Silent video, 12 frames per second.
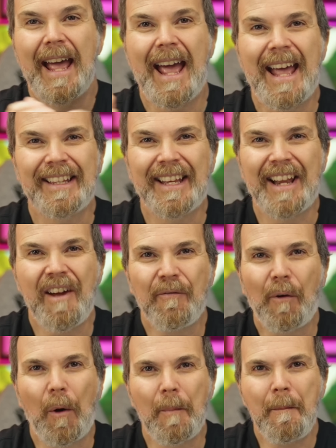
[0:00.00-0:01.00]
and then
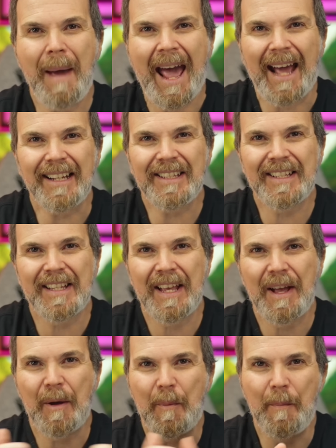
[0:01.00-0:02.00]
M4 Max
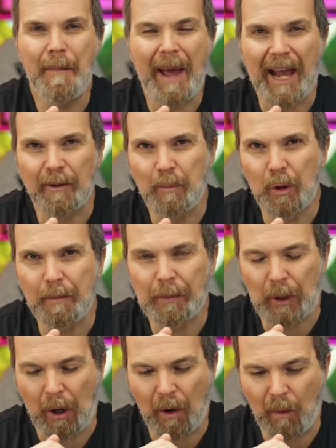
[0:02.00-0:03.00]
MacBook
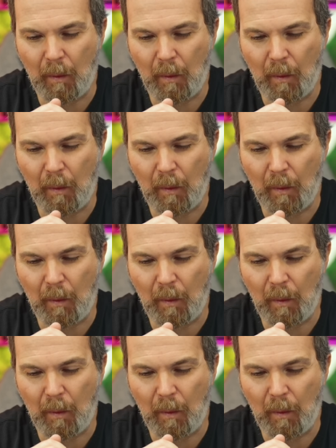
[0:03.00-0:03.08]
Pro,